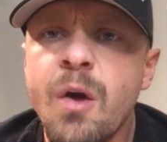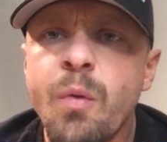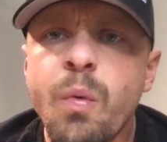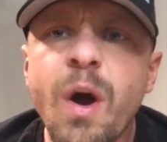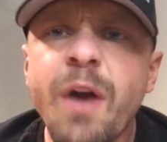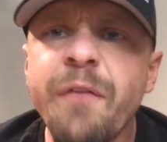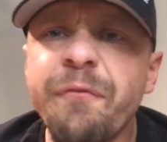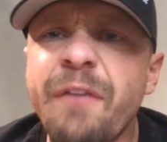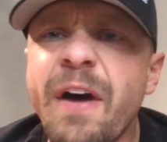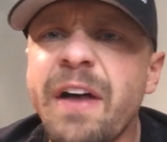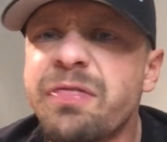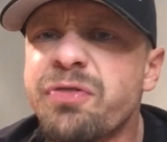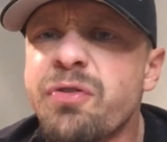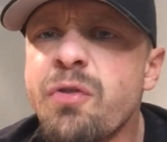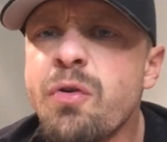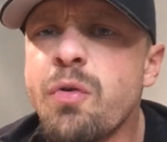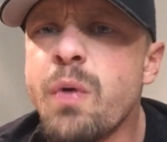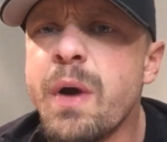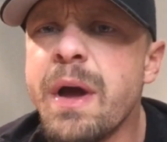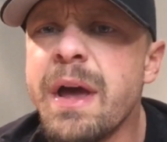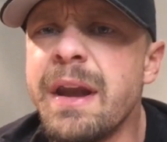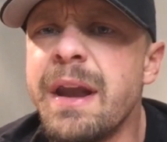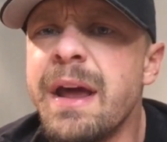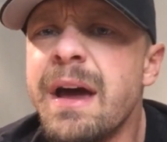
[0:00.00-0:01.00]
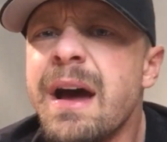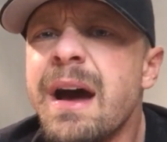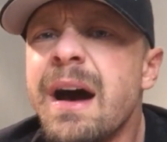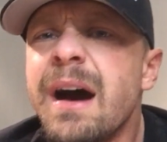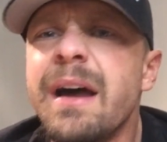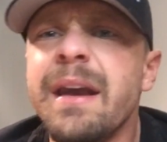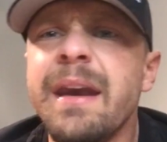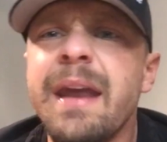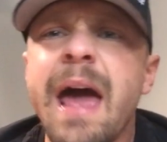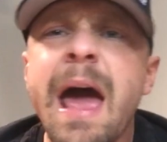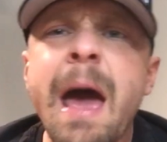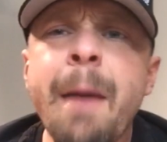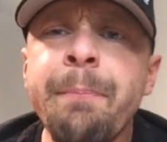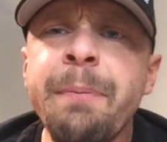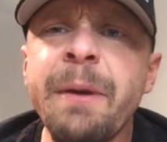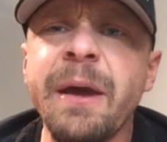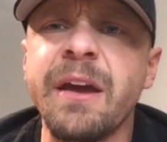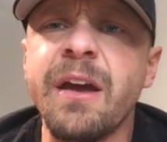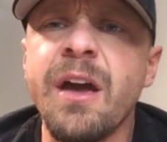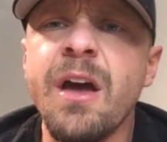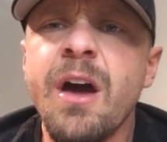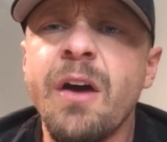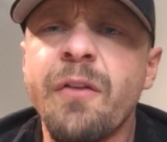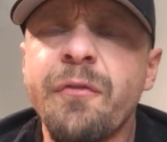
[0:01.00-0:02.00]
What if I threw in an
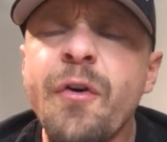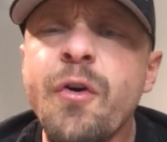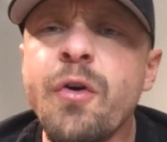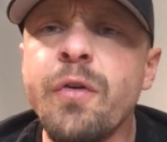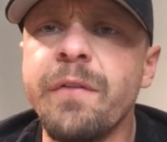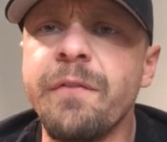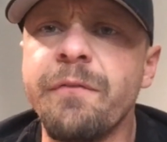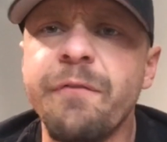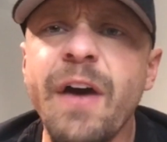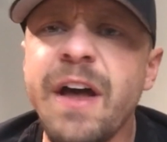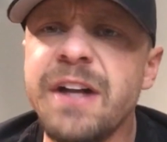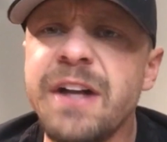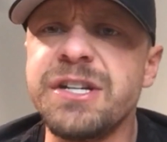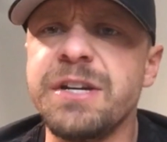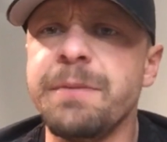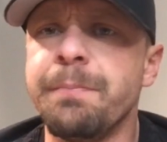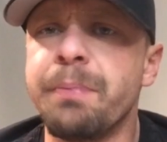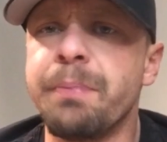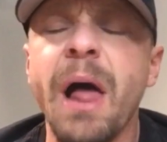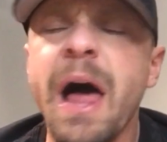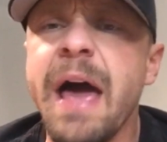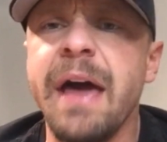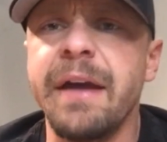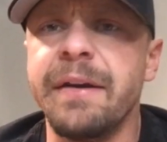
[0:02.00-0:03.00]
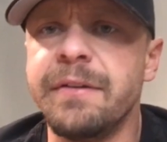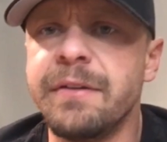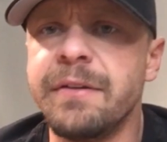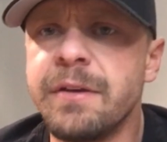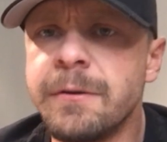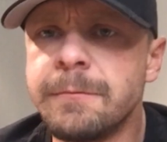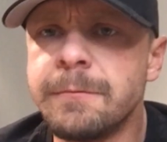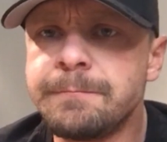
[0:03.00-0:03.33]
epic fruit and veggie blend?